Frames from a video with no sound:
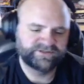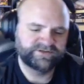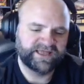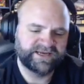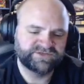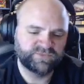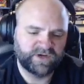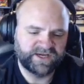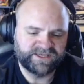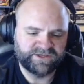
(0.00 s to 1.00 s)
That is
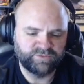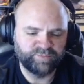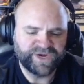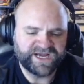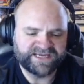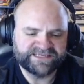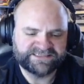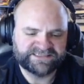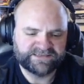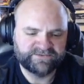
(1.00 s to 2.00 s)
why you buy
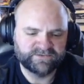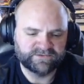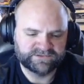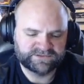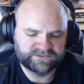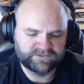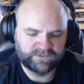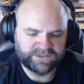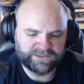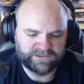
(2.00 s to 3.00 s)
singles
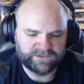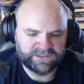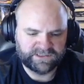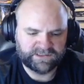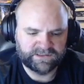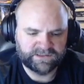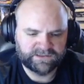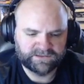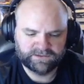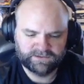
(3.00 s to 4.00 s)
when you need
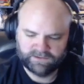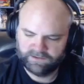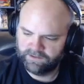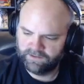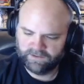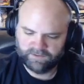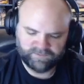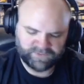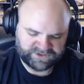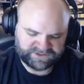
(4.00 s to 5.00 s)

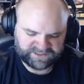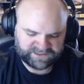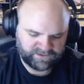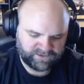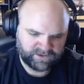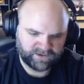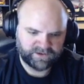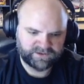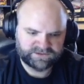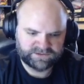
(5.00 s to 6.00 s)
particular
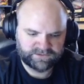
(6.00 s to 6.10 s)
cards.